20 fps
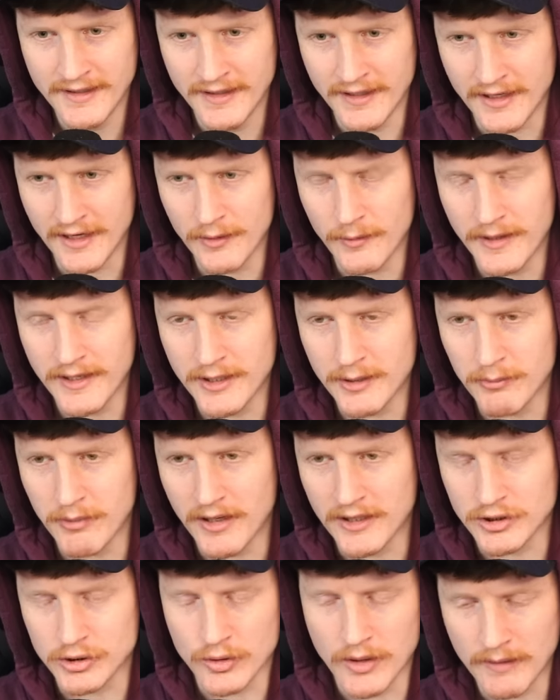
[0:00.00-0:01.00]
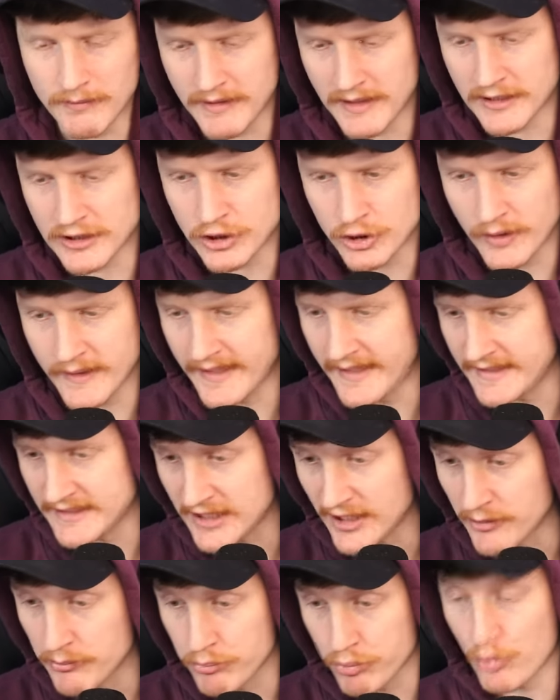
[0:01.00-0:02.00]
You're going to end up like driving down the street, then it's
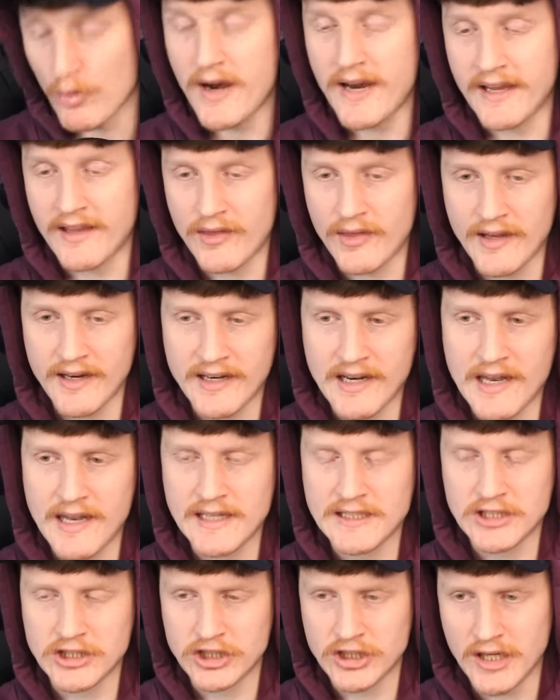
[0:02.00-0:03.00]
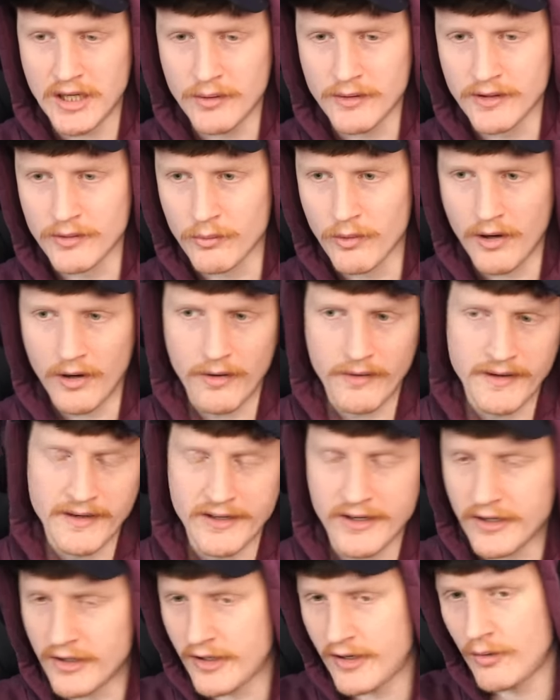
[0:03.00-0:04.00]
going to break thinking that there's a child in the road,
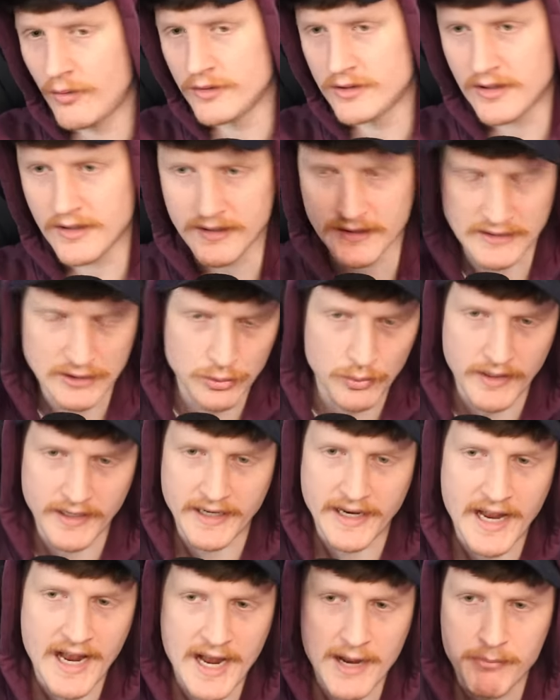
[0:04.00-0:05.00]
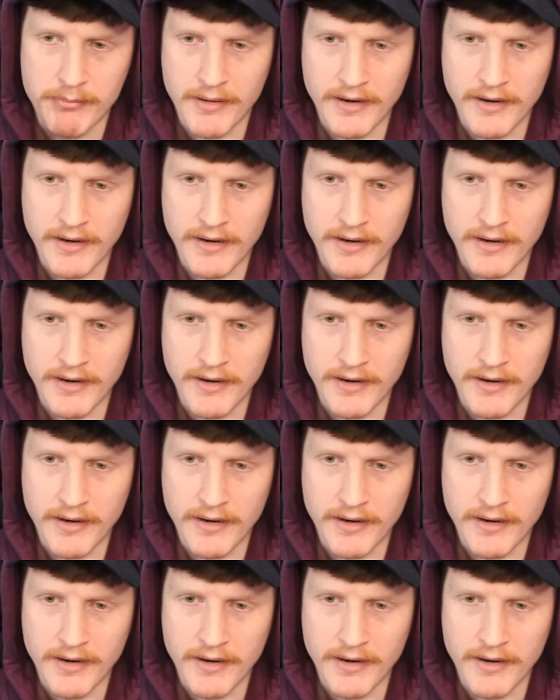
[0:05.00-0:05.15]
and you're going to cause like a 20 car